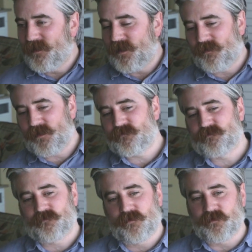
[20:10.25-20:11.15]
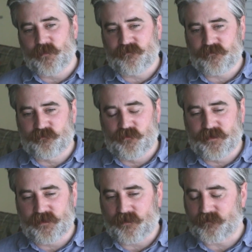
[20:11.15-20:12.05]
And that's the amount of
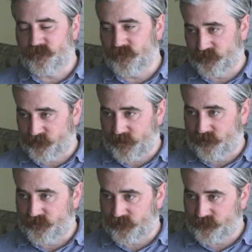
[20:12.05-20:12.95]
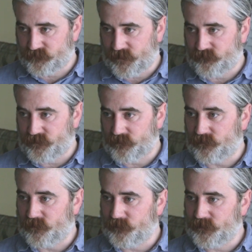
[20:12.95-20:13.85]
money that consumers spend on books every
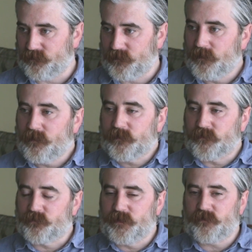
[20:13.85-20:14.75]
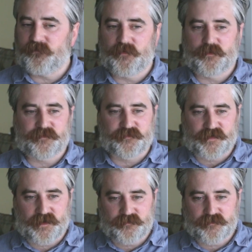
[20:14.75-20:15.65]
year globally. Because we often focus on
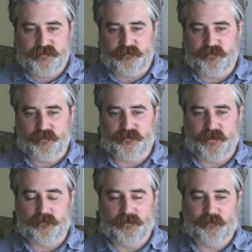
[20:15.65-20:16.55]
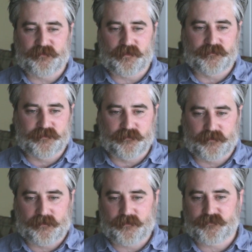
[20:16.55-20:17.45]
changes. We focus on, oh, Amazon's
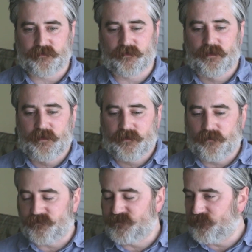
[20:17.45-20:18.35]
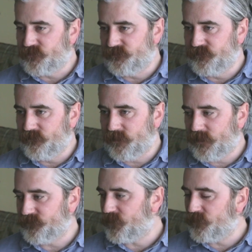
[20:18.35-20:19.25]
doing this, or, you know, it's difficult to do
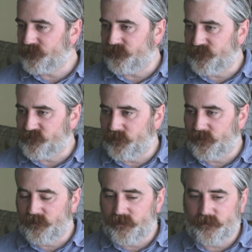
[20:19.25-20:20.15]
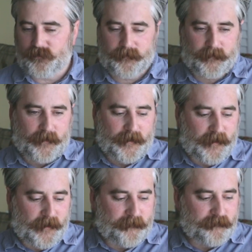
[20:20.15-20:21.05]
that. It's hard to get visibility.
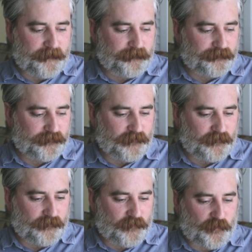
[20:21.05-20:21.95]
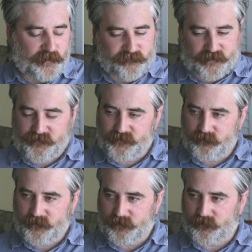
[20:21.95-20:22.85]
But we're very
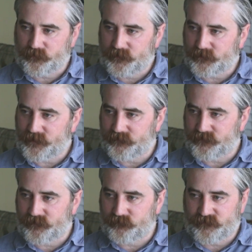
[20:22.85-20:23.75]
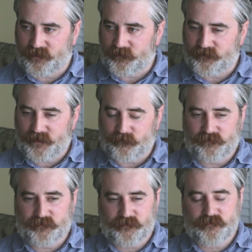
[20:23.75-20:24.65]
zoomed in because we're looking at it day by day. But
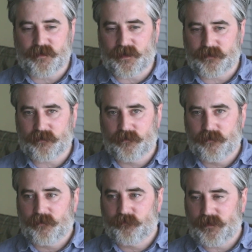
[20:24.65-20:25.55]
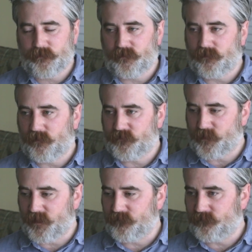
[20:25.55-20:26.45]
if you zoom back, people
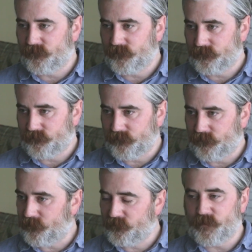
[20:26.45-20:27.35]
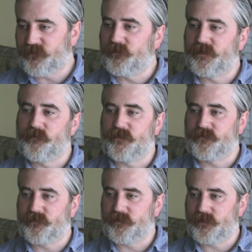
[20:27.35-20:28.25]
spend a huge amount of money on
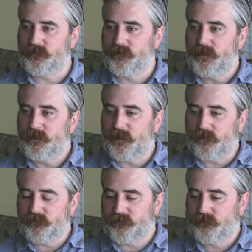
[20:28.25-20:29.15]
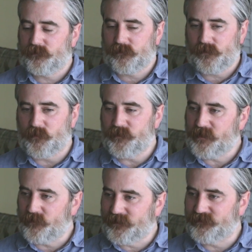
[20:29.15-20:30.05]
books every year. Now, it might
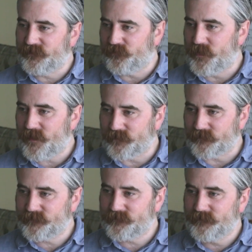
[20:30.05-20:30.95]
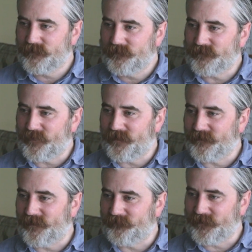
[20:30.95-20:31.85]
be going into different pockets
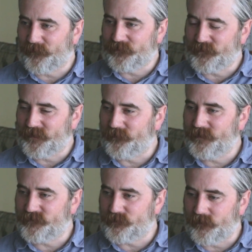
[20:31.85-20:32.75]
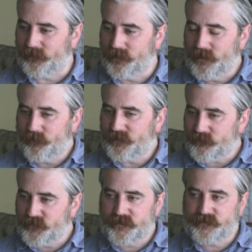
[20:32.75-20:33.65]
depending on, you know, which way the wind is blowing. But
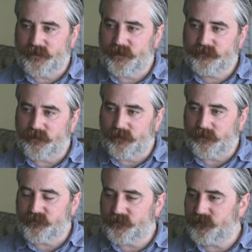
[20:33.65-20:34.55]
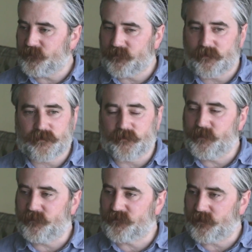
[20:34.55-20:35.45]
that money is still out there. Like, sometimes we talk like
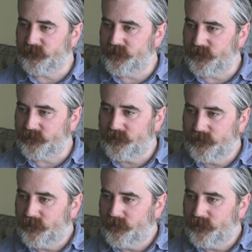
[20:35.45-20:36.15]
people have stopped reading.